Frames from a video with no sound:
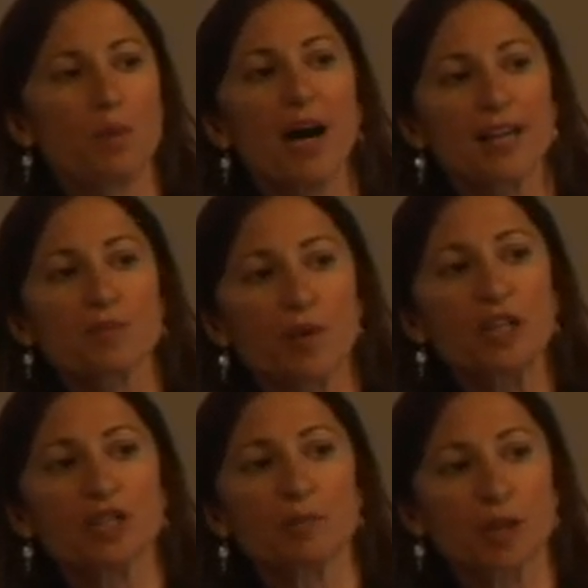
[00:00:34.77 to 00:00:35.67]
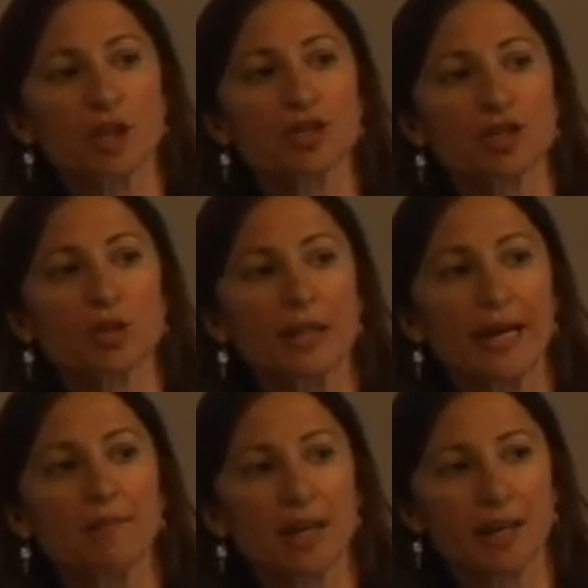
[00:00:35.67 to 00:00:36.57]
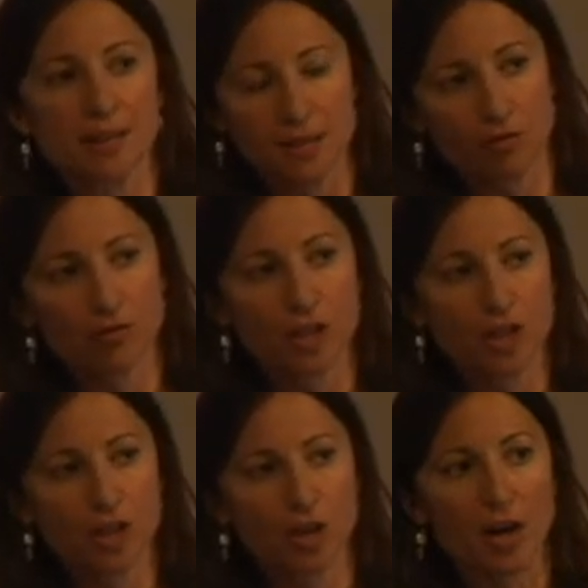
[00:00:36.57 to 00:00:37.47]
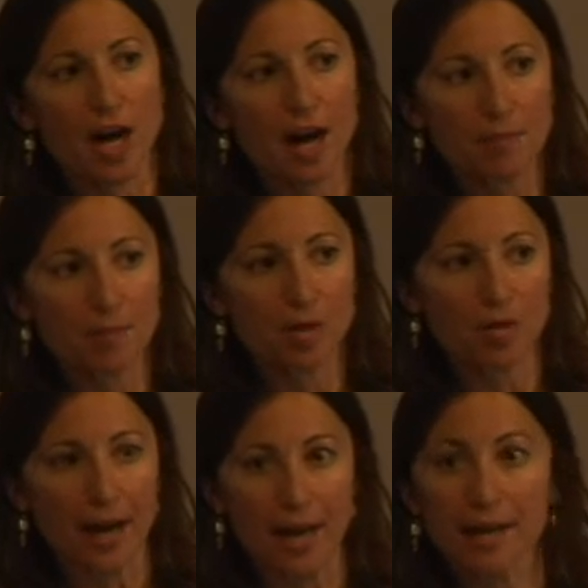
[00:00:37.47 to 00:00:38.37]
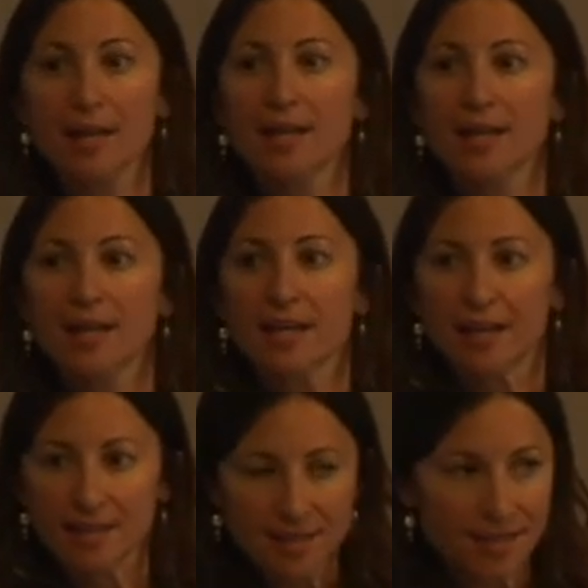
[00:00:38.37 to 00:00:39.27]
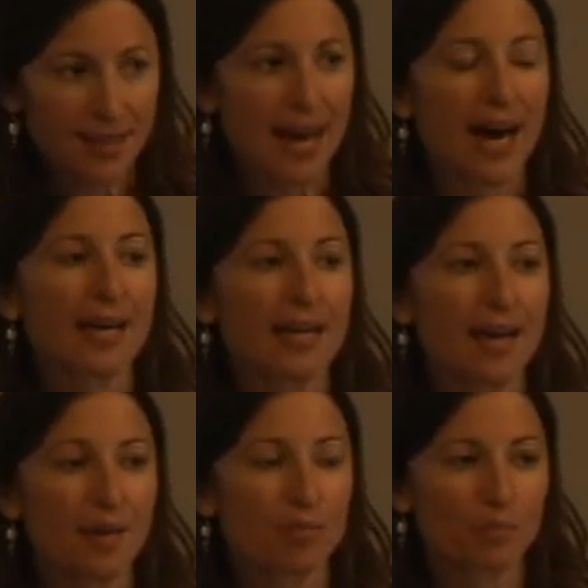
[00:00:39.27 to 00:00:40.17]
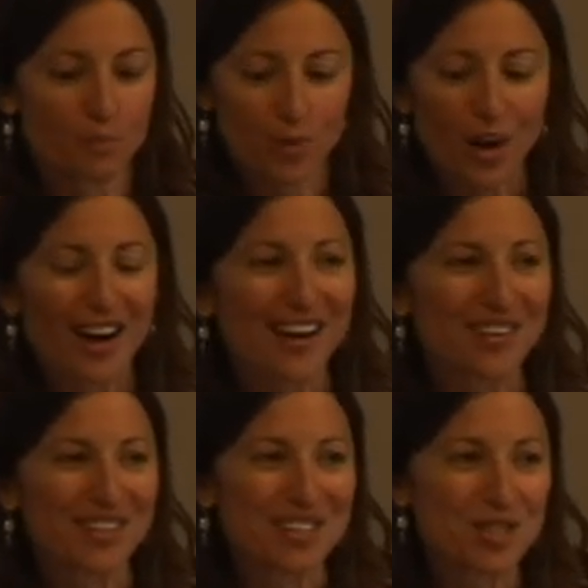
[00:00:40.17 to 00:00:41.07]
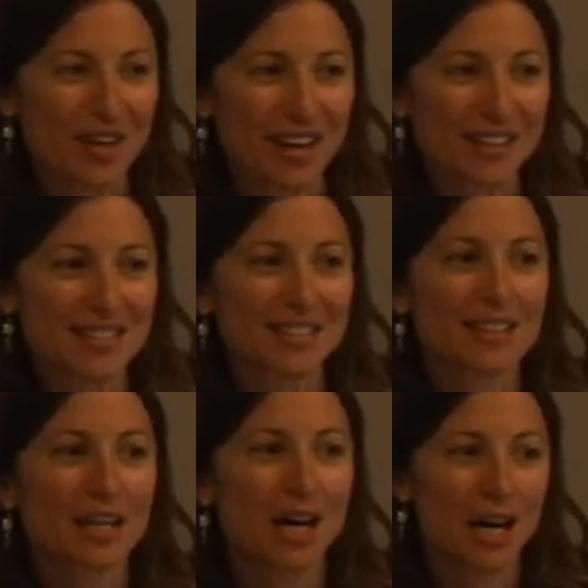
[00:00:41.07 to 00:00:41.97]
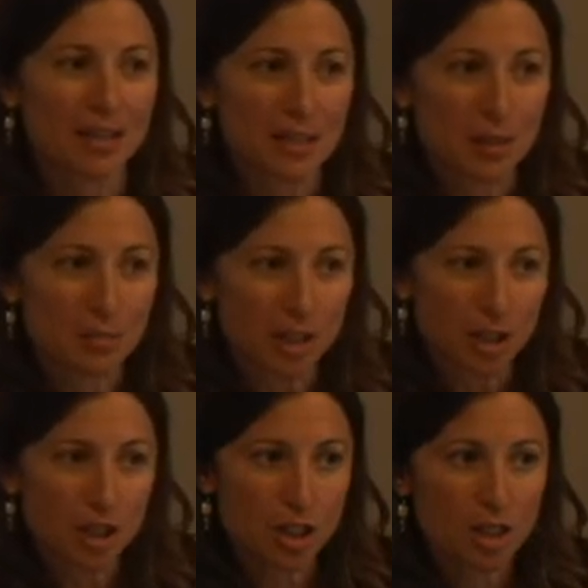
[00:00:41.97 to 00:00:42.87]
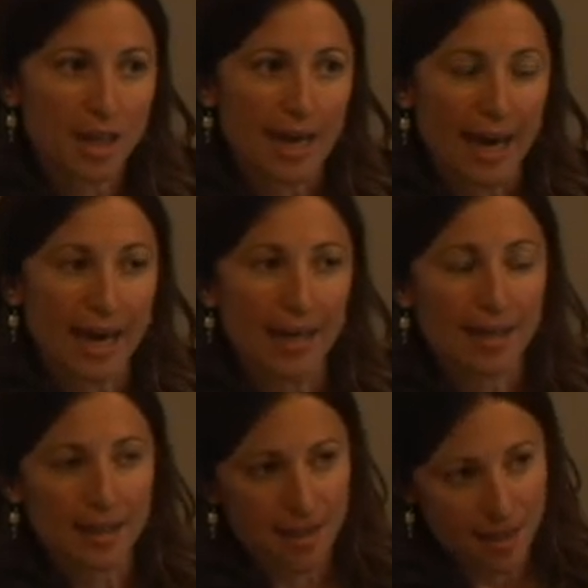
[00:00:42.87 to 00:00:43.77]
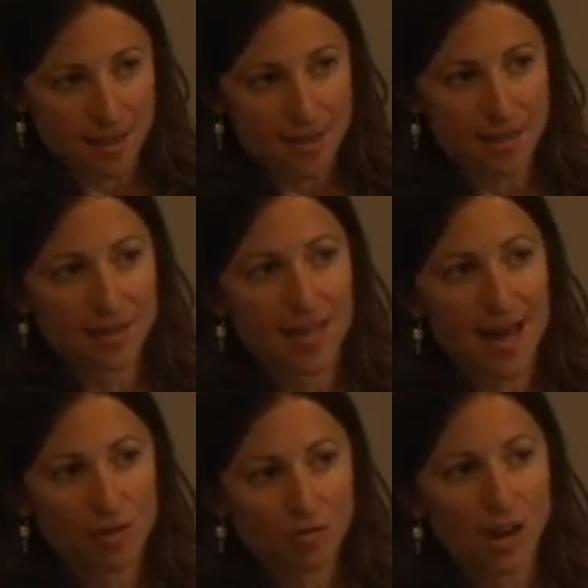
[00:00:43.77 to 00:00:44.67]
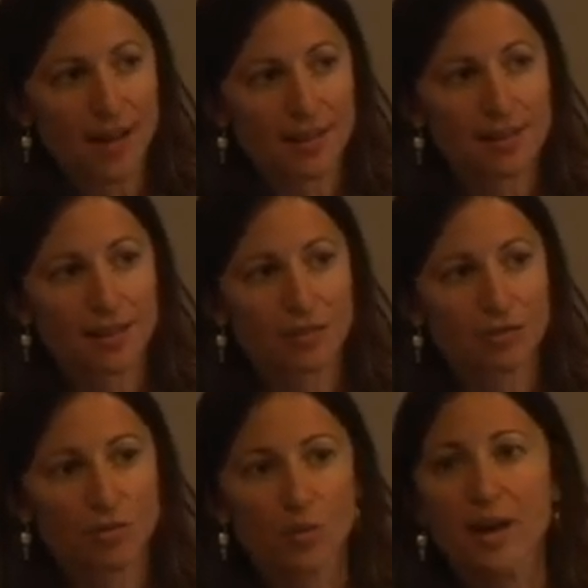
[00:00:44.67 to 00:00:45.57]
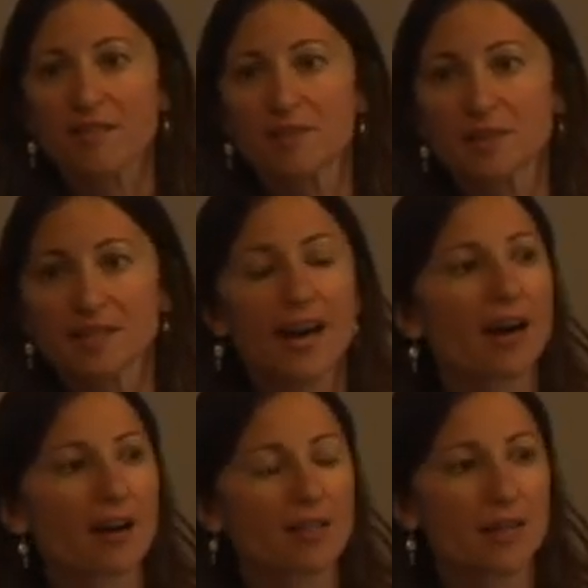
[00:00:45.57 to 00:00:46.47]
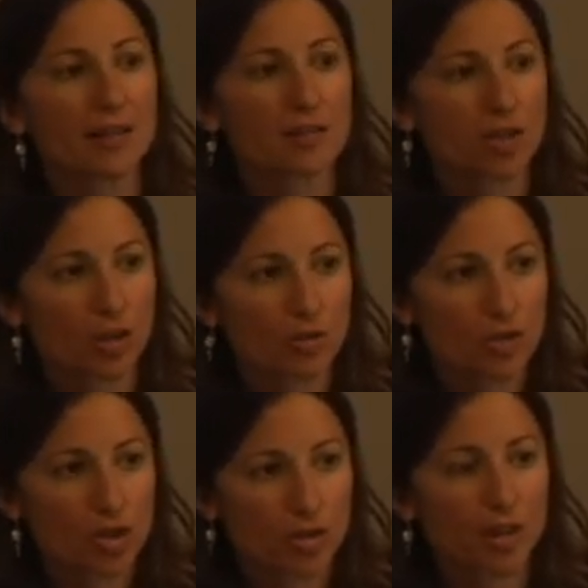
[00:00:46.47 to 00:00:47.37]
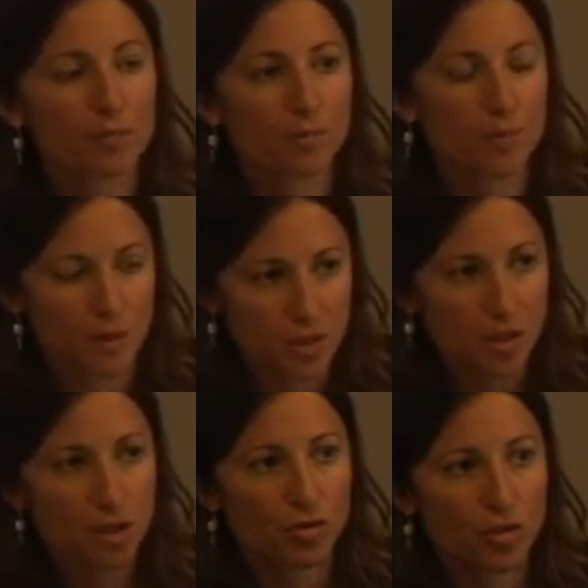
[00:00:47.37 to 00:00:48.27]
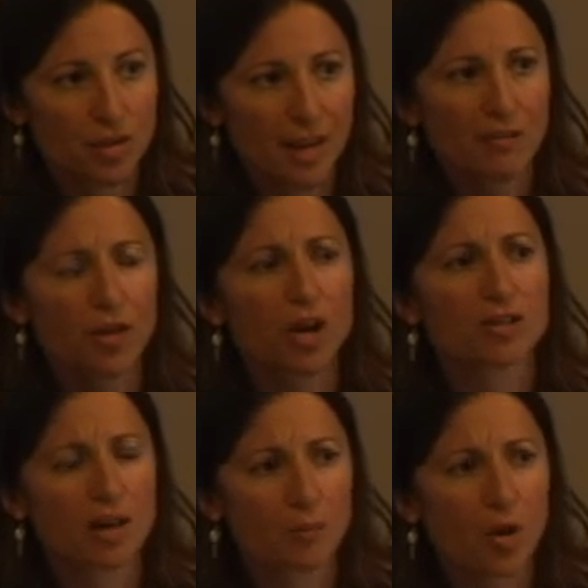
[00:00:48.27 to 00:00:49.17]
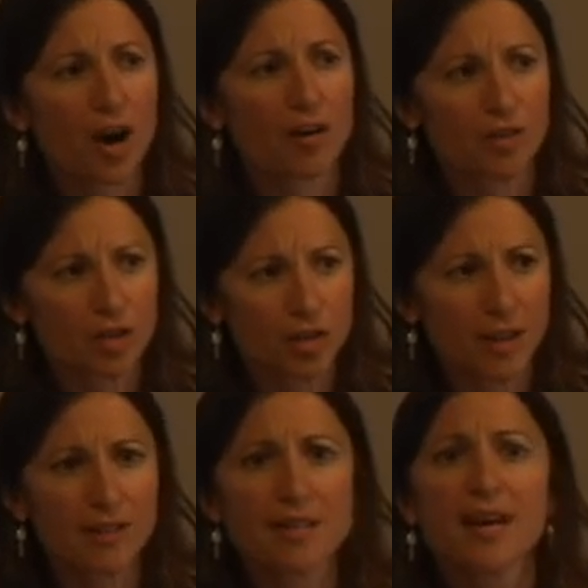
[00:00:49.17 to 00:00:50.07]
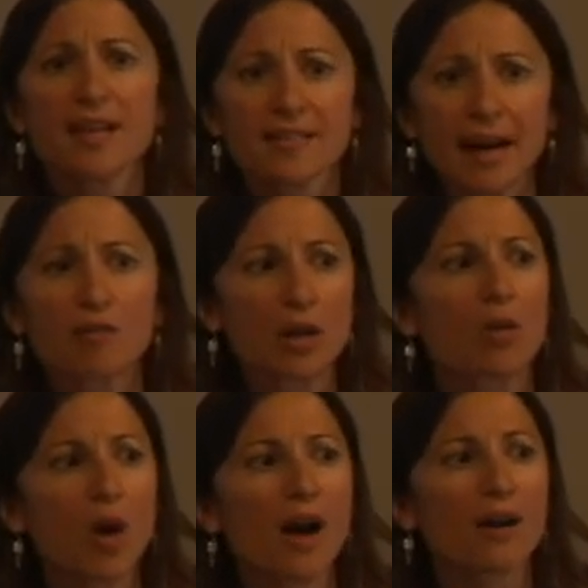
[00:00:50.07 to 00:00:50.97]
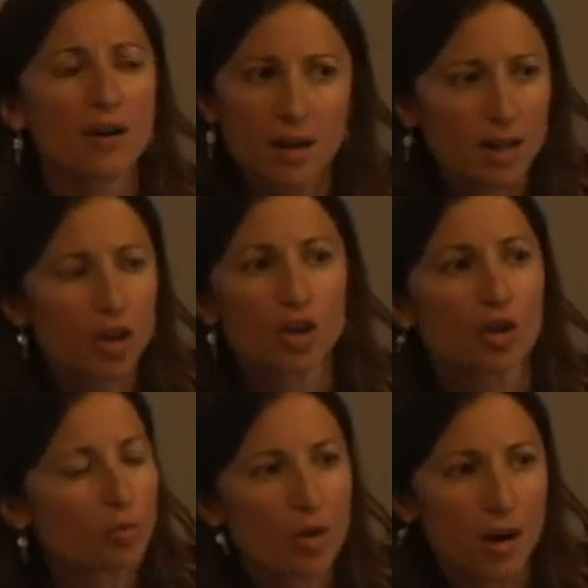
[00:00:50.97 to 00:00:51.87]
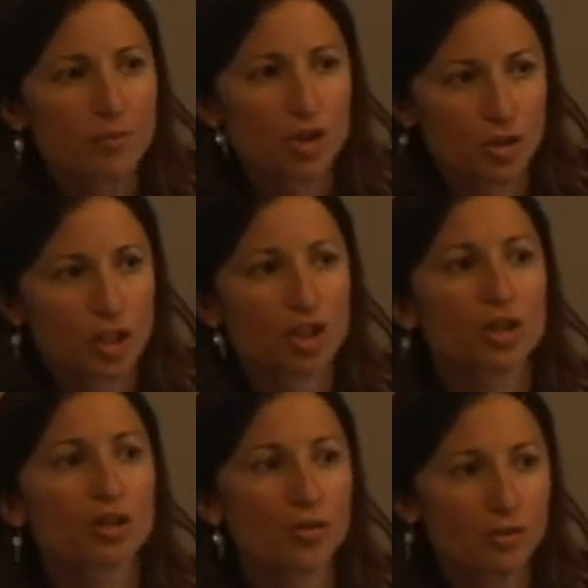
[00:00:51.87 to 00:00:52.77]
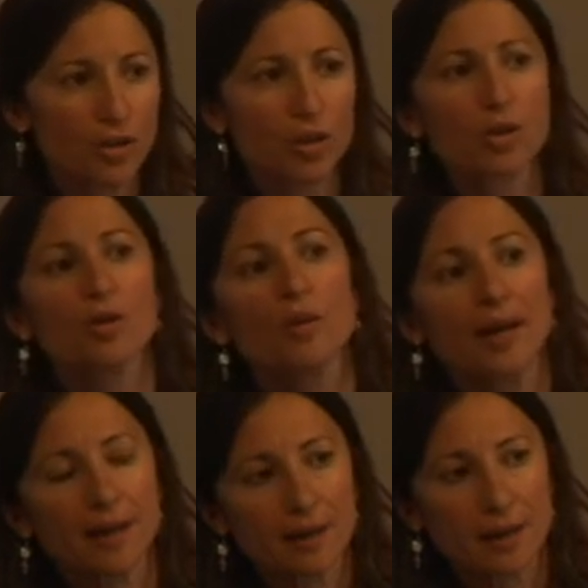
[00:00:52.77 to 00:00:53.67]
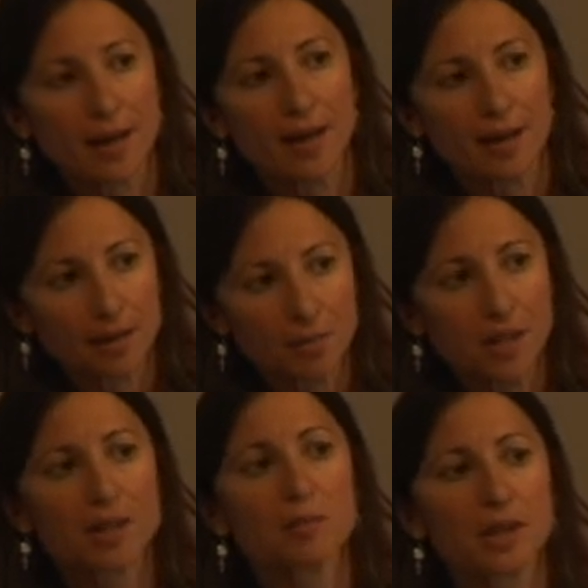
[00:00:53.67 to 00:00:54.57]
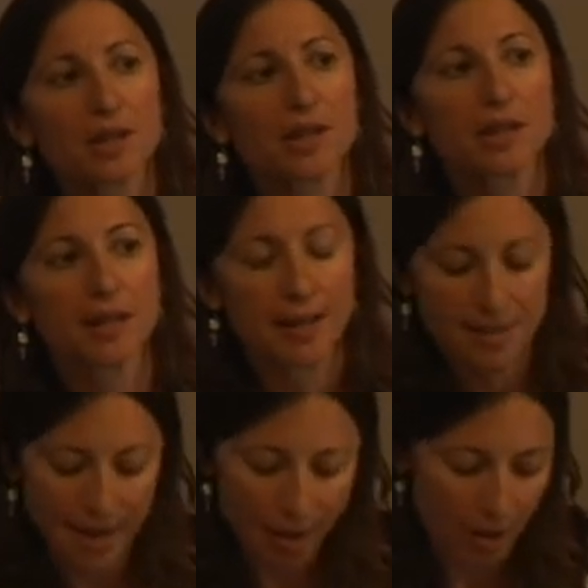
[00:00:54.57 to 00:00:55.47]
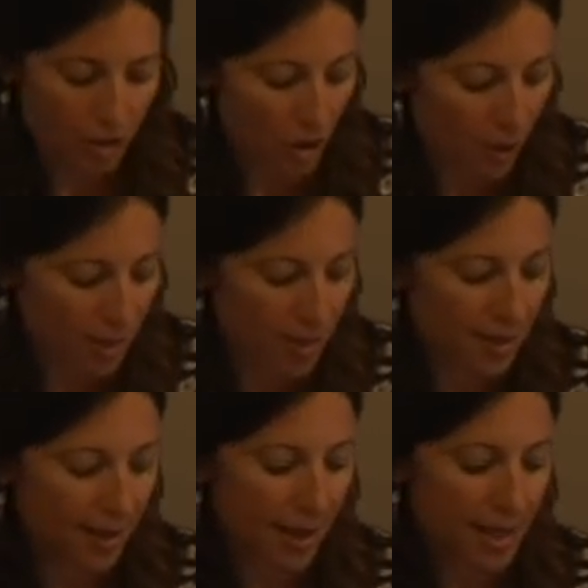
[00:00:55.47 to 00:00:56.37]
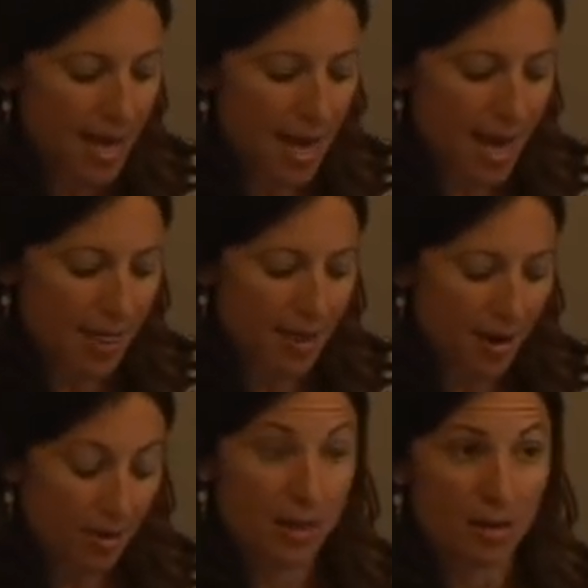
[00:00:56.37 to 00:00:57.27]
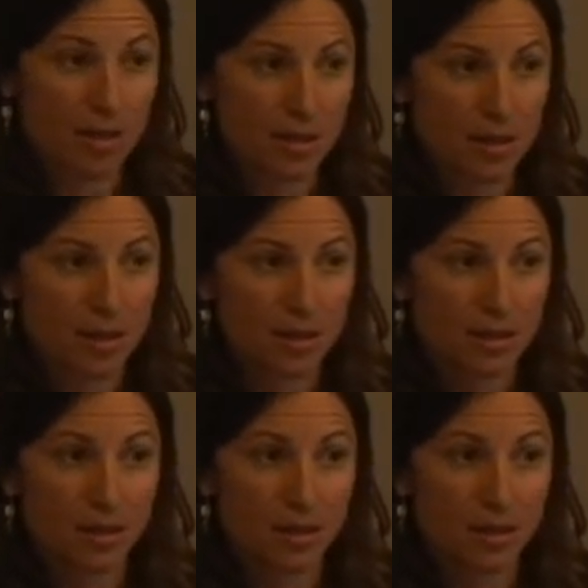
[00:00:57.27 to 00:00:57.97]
expression because you claim that it's infringing your copyright, isn't that a prior restraint on speech? And isn't that violative of what I've been saying are these, you know, strict procedural safeguards on prior restraints that require, you know, prompt judicial review and appealability, et cetera. So I think that there's a